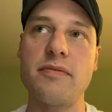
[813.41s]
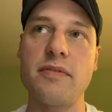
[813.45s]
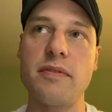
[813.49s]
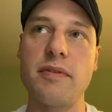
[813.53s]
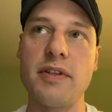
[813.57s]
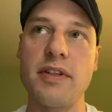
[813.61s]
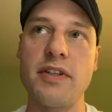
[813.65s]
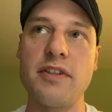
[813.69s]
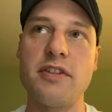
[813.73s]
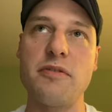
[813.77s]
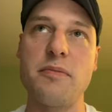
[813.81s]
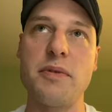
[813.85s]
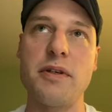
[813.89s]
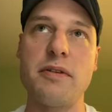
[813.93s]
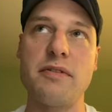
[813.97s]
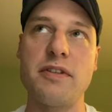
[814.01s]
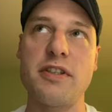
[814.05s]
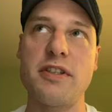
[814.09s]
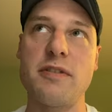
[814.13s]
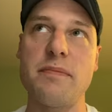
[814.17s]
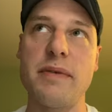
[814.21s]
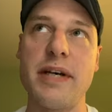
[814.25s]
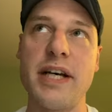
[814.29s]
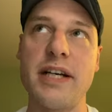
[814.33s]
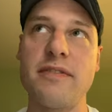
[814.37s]
We want this to be a
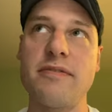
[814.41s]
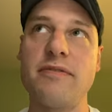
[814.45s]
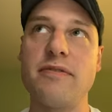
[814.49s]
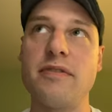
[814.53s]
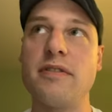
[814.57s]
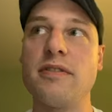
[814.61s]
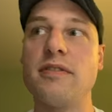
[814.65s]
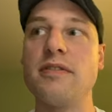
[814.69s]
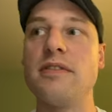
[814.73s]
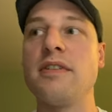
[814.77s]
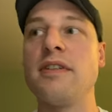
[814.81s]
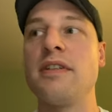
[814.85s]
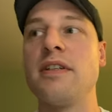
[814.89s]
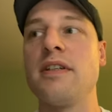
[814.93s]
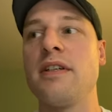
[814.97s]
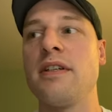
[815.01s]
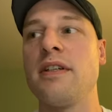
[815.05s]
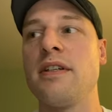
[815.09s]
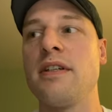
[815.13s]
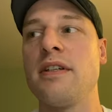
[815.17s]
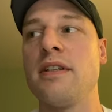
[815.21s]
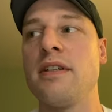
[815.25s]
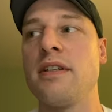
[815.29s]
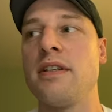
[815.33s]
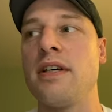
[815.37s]
respectful,
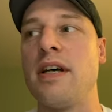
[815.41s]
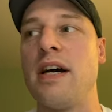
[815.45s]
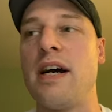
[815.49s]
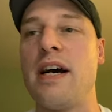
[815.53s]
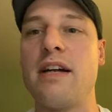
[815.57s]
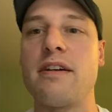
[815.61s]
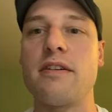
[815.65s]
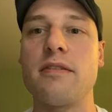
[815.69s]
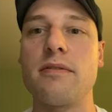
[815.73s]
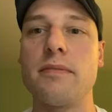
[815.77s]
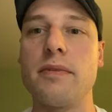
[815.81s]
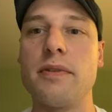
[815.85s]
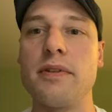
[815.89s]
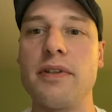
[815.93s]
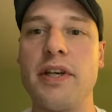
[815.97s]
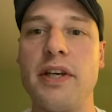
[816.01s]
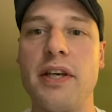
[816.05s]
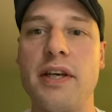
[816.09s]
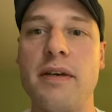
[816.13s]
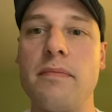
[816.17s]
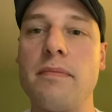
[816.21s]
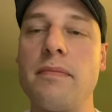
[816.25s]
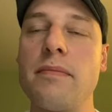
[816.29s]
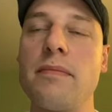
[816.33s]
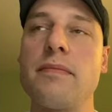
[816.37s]
honorable
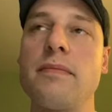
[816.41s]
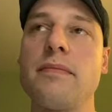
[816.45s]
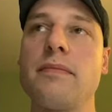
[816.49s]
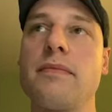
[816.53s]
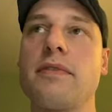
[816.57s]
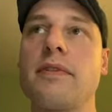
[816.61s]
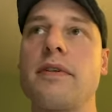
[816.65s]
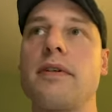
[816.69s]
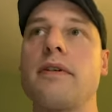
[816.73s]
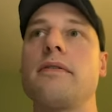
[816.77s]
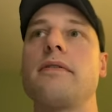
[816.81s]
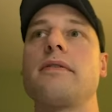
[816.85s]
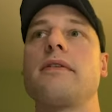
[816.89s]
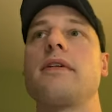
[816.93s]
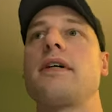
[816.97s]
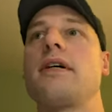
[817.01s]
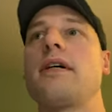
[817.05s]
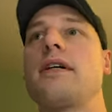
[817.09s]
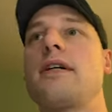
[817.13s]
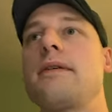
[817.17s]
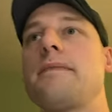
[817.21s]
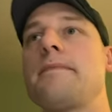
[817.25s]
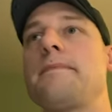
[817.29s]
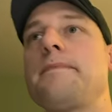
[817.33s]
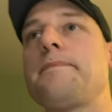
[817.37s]
game. So
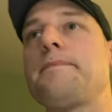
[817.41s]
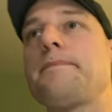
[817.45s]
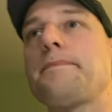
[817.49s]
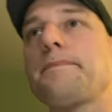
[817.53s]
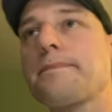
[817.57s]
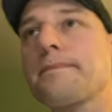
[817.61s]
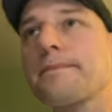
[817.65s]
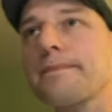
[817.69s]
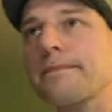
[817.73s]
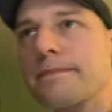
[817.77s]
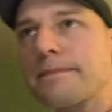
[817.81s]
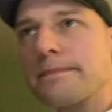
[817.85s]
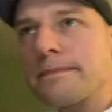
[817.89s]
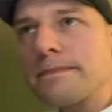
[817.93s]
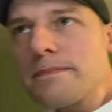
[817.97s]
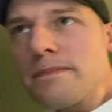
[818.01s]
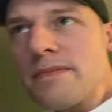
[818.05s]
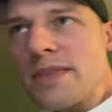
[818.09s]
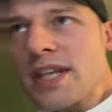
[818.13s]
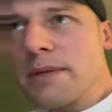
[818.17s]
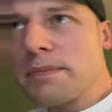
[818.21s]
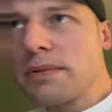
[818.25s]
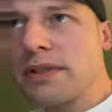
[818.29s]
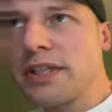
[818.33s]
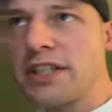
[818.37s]

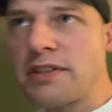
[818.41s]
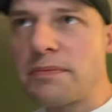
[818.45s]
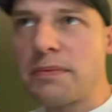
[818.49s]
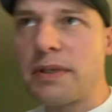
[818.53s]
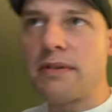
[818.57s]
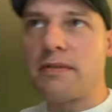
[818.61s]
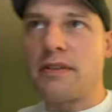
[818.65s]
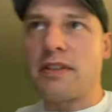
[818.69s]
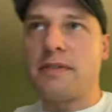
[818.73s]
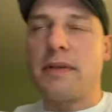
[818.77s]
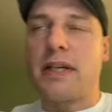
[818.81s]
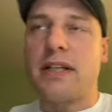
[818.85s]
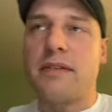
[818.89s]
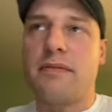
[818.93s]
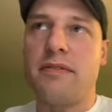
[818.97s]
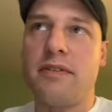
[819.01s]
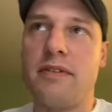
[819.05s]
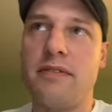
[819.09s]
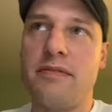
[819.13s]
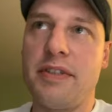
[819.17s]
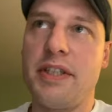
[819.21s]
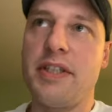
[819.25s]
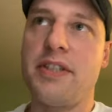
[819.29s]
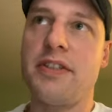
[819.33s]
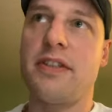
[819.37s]
please be respectful
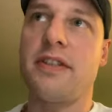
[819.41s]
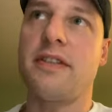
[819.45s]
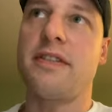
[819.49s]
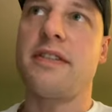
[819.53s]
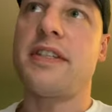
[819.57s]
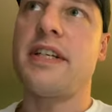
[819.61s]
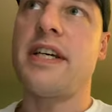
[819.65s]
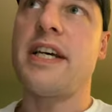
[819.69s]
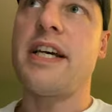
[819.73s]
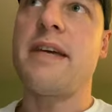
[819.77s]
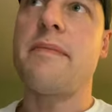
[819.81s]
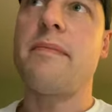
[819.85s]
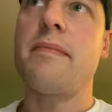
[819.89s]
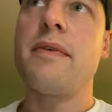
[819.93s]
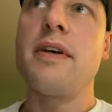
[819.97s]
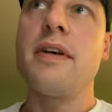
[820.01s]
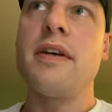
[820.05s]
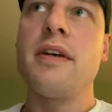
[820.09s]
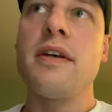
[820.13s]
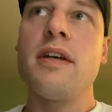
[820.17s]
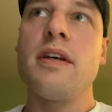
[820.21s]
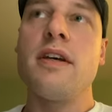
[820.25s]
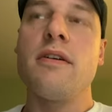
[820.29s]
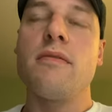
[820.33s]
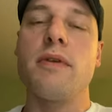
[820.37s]
of each other's time.
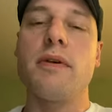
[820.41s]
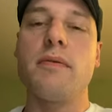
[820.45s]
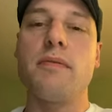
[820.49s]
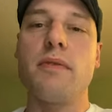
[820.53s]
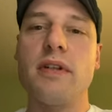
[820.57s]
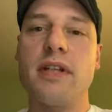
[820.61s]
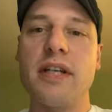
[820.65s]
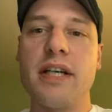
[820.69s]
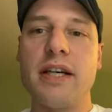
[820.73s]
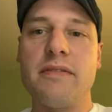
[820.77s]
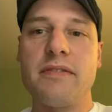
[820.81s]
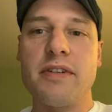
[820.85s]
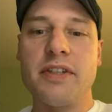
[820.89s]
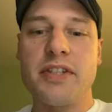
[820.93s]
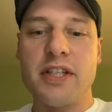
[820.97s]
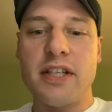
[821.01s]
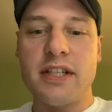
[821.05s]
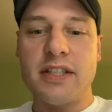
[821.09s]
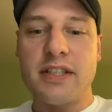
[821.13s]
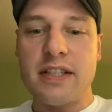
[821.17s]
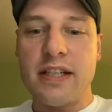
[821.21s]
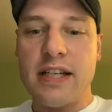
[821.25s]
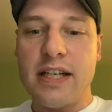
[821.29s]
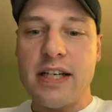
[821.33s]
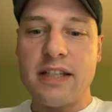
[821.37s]
We will have the
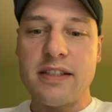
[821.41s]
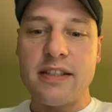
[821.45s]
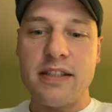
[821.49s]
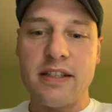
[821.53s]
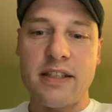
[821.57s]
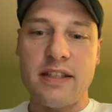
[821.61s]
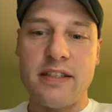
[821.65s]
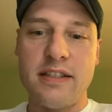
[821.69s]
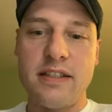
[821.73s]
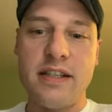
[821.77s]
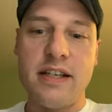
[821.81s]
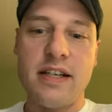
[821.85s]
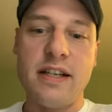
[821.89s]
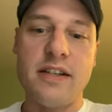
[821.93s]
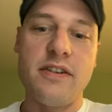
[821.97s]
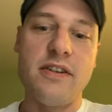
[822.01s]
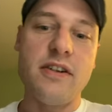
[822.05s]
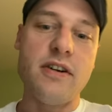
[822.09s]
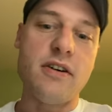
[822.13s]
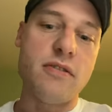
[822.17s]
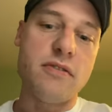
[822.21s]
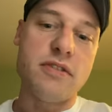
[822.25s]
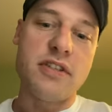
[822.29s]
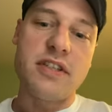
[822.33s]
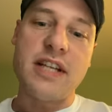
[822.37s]
chess clocks. Like I said,
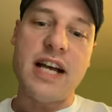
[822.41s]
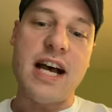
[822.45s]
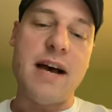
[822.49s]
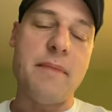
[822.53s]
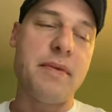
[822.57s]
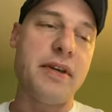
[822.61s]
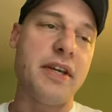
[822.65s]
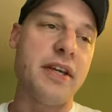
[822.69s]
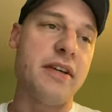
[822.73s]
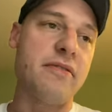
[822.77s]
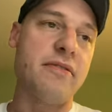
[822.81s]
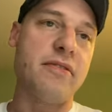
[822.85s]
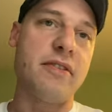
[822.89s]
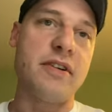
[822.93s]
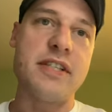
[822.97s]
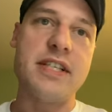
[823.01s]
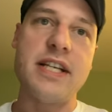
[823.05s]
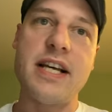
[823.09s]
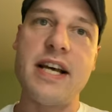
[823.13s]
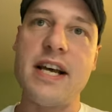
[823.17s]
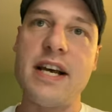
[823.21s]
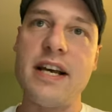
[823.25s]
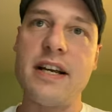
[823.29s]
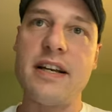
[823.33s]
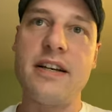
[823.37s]
no stopping it for
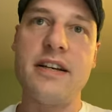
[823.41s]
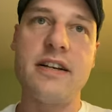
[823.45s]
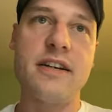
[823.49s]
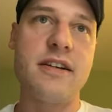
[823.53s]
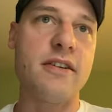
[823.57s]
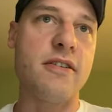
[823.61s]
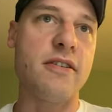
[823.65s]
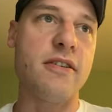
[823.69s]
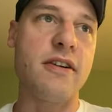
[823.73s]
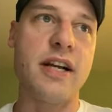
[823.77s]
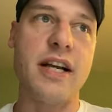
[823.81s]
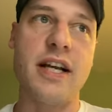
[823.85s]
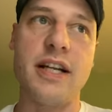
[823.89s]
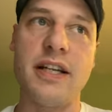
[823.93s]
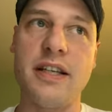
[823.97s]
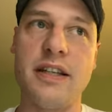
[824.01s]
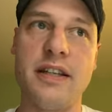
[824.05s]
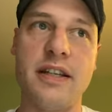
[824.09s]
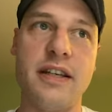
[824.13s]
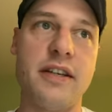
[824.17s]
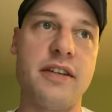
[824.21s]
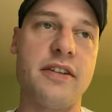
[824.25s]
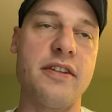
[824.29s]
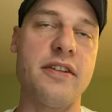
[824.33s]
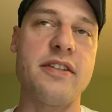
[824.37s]
tech or
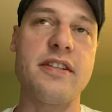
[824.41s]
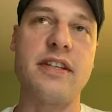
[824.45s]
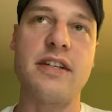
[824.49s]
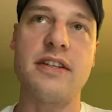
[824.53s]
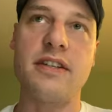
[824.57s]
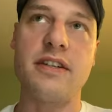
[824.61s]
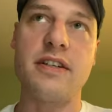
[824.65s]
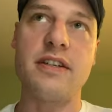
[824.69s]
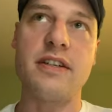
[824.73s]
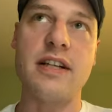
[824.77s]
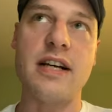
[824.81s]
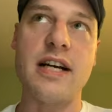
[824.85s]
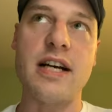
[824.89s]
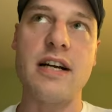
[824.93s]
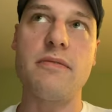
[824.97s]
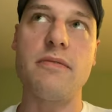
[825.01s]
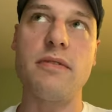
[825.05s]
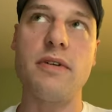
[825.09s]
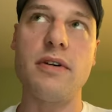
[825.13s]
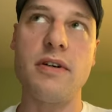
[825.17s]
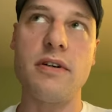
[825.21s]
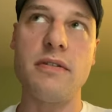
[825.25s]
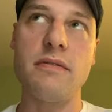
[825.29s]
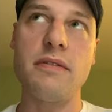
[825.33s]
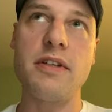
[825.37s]
anything. The clock will
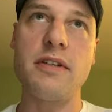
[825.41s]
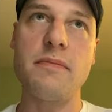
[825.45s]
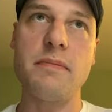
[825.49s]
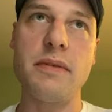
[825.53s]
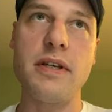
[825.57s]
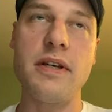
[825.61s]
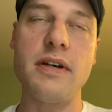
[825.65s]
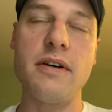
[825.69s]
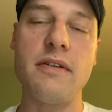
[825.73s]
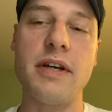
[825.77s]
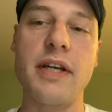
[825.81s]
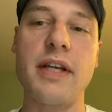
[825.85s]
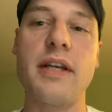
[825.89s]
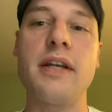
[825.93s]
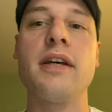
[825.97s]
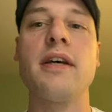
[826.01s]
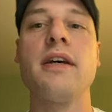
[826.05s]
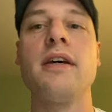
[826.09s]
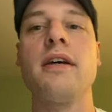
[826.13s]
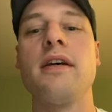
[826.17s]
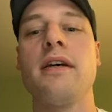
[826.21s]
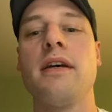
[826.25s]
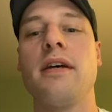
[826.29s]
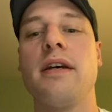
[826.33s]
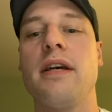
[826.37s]
always be going,
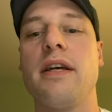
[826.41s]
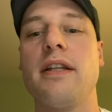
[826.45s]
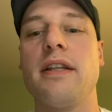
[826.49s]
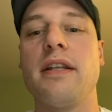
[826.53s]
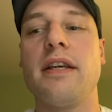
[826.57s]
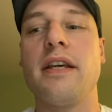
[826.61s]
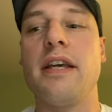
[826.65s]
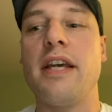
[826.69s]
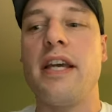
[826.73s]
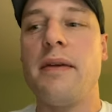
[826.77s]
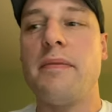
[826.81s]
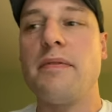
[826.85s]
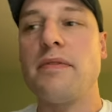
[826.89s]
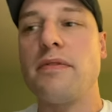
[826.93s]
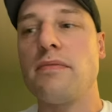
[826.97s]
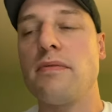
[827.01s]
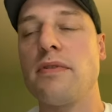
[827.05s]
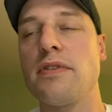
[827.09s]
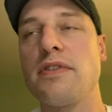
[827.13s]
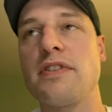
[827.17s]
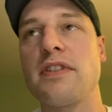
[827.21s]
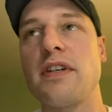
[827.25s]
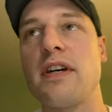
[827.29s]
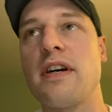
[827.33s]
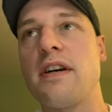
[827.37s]
and the games will
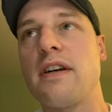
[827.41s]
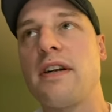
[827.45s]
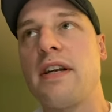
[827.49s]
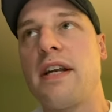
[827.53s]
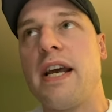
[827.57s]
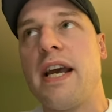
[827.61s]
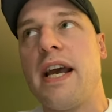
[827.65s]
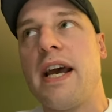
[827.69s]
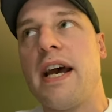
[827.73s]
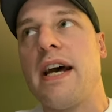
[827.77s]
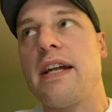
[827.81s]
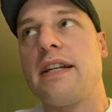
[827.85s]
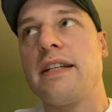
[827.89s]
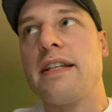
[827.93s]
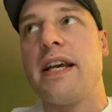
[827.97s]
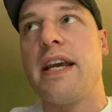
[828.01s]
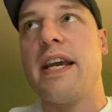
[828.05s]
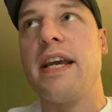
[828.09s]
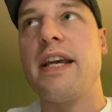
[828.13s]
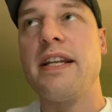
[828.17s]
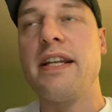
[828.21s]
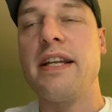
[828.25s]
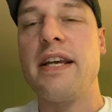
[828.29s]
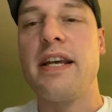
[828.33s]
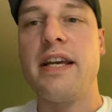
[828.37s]
start at
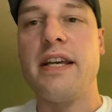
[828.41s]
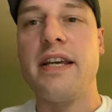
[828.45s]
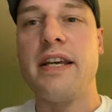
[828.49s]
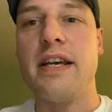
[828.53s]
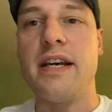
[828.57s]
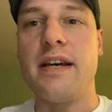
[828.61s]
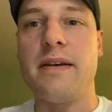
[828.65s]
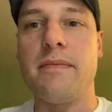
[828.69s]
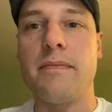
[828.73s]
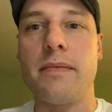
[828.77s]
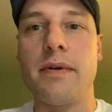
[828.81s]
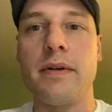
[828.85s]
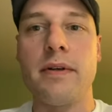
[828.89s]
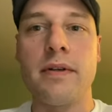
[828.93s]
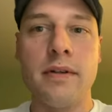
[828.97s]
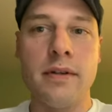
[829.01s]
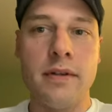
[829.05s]
8 a.m.